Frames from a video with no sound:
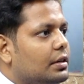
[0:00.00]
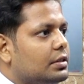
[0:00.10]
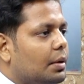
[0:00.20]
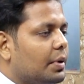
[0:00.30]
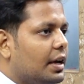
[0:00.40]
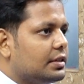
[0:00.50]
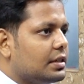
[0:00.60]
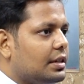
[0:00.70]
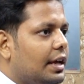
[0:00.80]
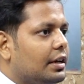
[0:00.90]
some
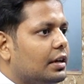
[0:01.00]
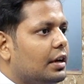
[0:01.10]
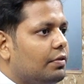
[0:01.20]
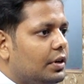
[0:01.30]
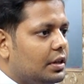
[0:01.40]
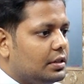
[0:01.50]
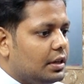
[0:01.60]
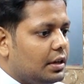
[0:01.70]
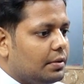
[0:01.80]
cases, like if it is a